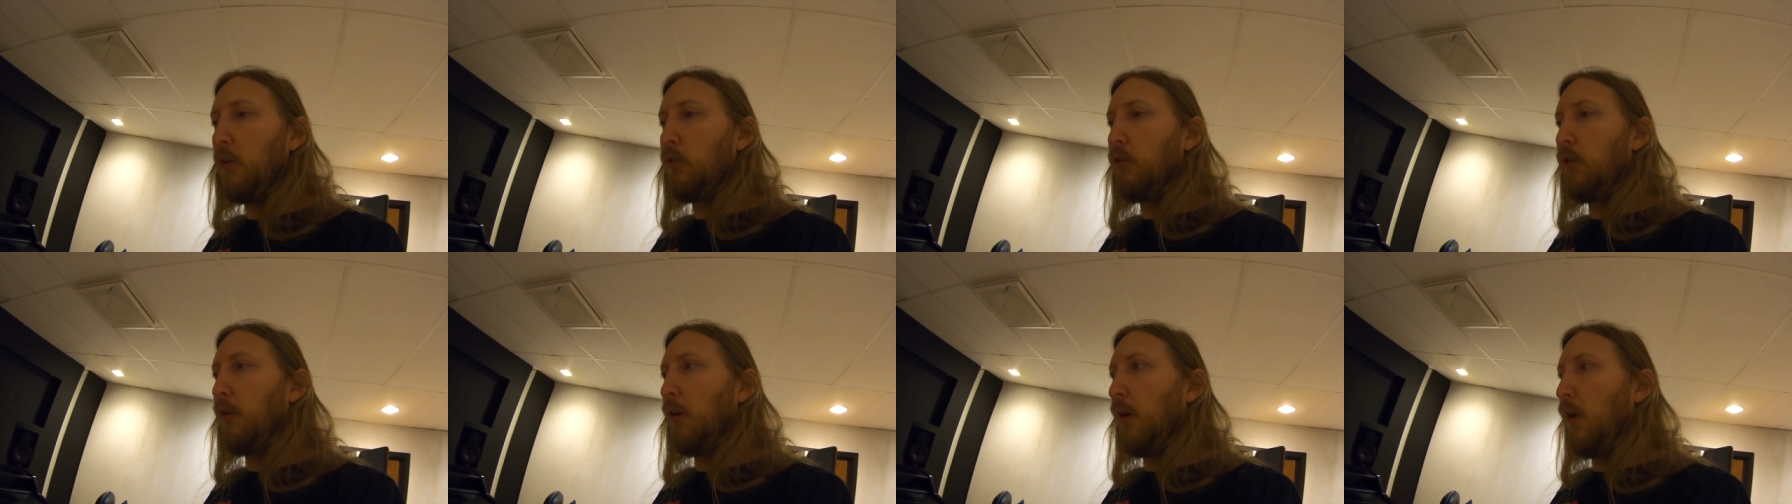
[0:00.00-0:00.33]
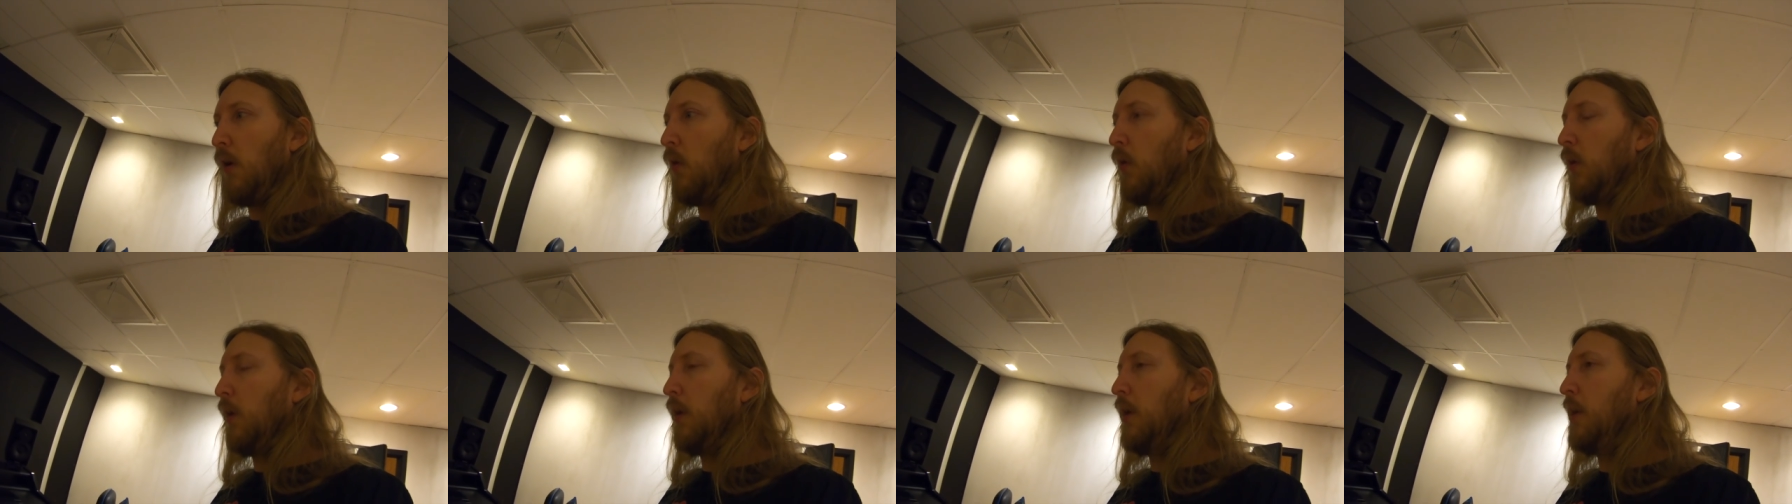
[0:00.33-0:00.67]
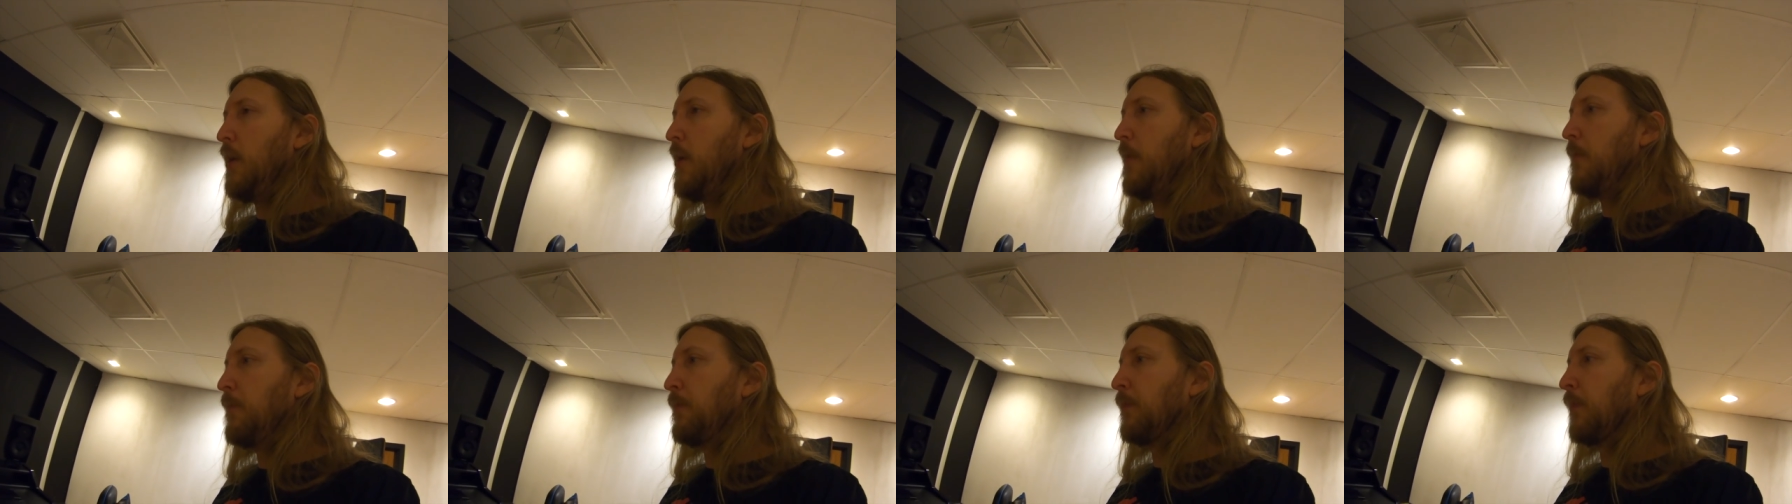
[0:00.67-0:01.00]
So
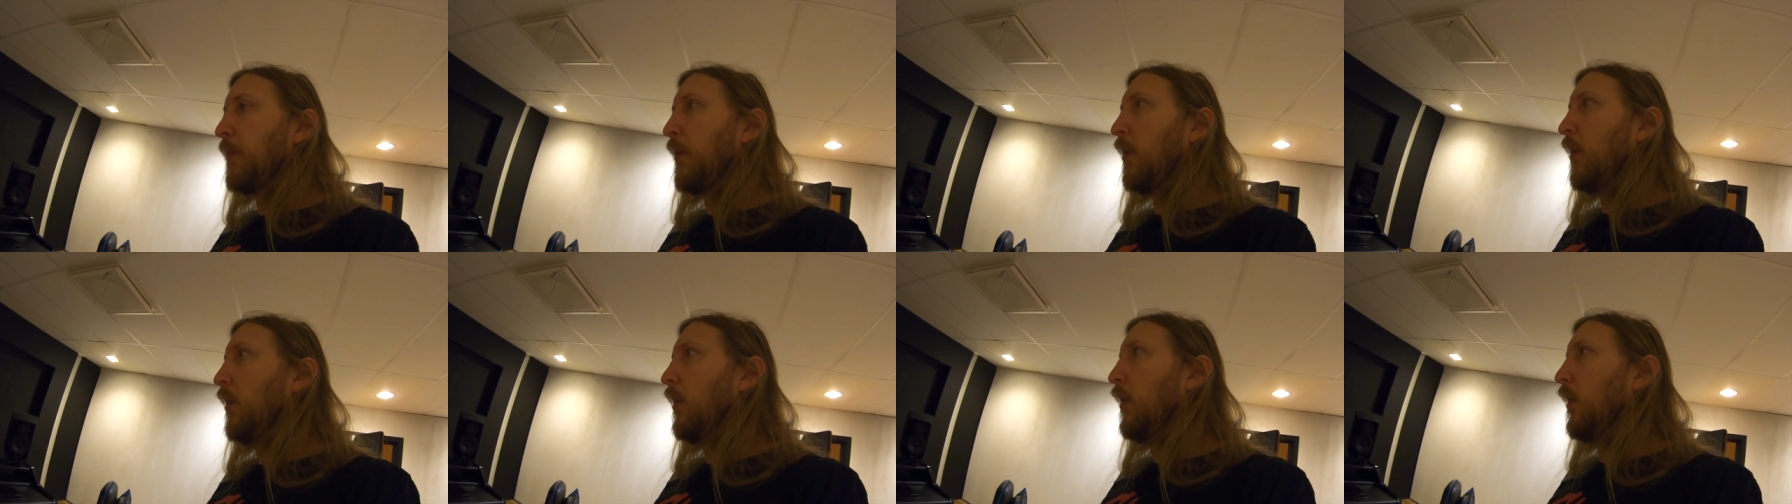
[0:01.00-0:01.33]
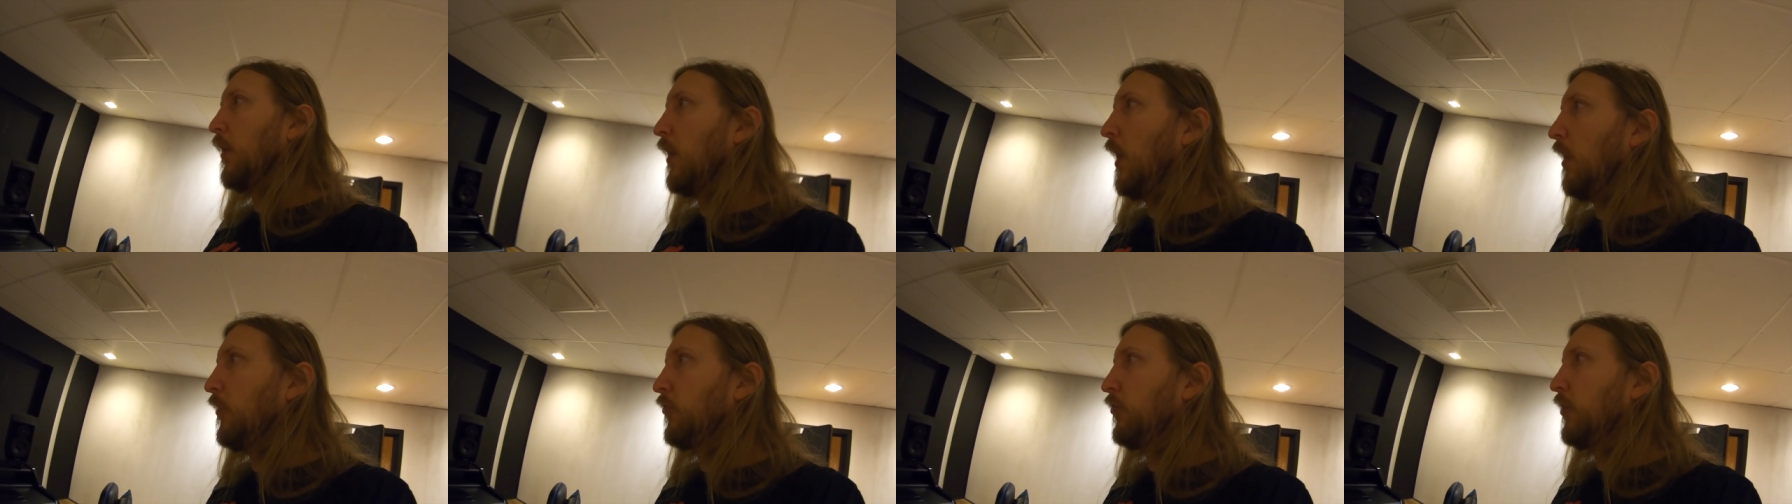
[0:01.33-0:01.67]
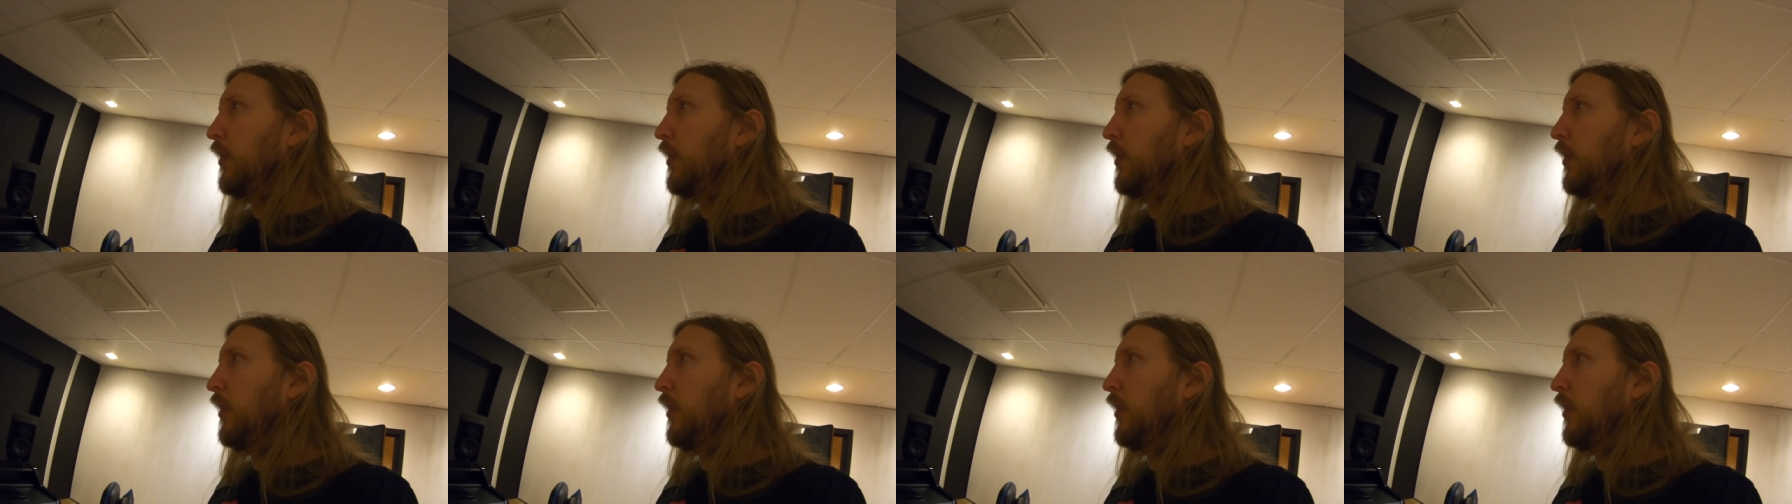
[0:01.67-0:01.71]
uh, I'll